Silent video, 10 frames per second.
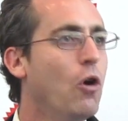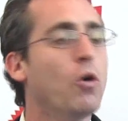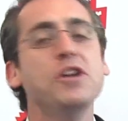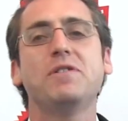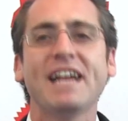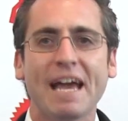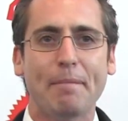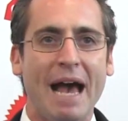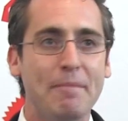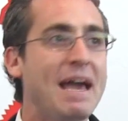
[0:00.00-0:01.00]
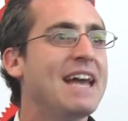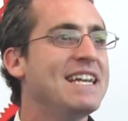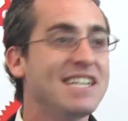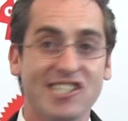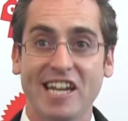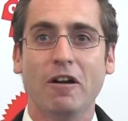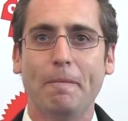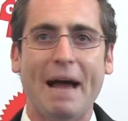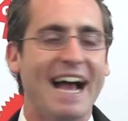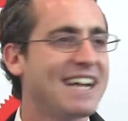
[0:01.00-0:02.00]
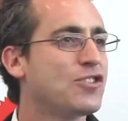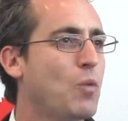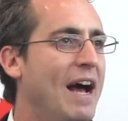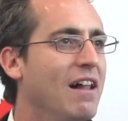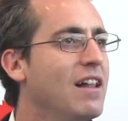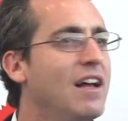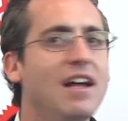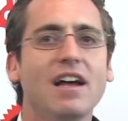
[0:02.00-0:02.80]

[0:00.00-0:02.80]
Or you can get Batman in a single pack as well.